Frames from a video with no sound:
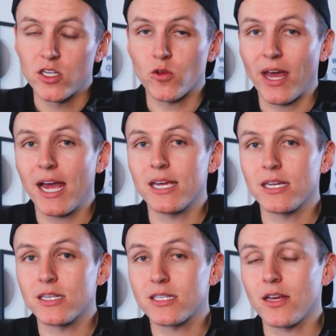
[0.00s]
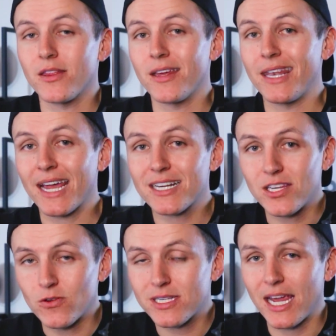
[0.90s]
So that is the next
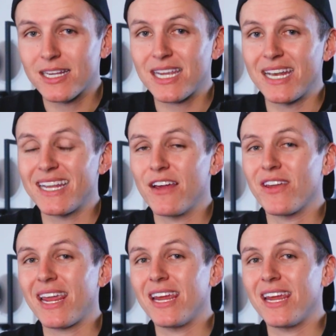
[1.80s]
use case and diving